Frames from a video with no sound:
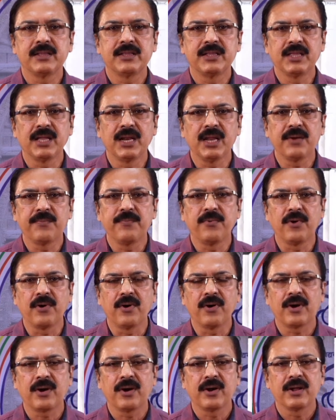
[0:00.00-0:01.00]
3,
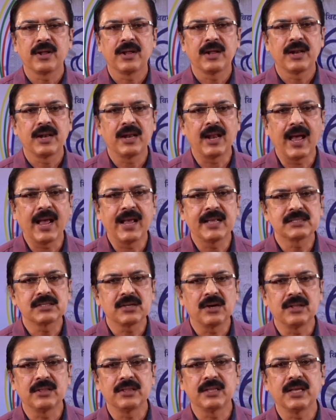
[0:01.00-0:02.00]
4 lies
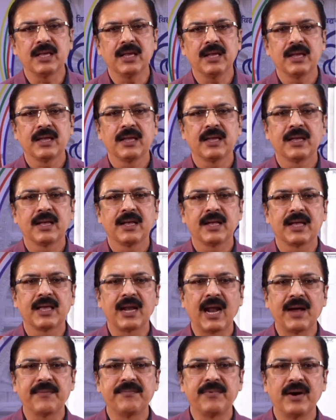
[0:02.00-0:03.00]
on the
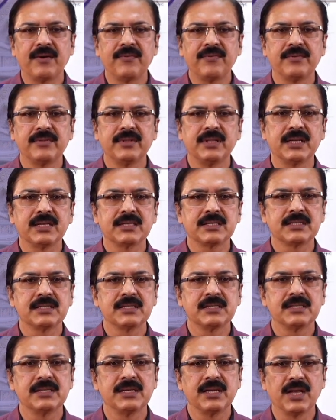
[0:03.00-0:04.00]
graph of this
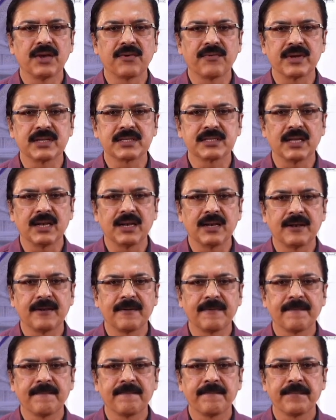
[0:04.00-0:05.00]
equation.
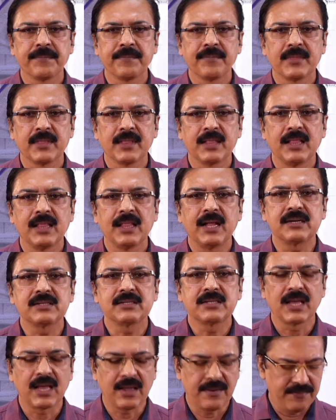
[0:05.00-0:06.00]

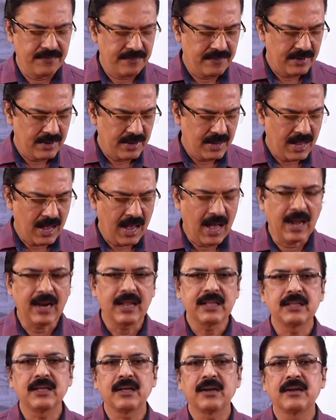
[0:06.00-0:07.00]
Let's have
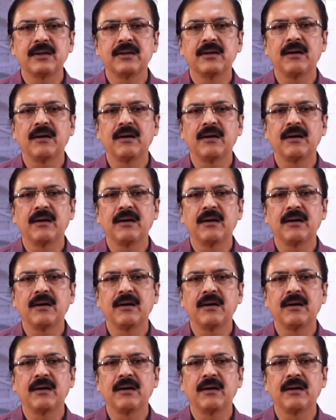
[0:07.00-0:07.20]
another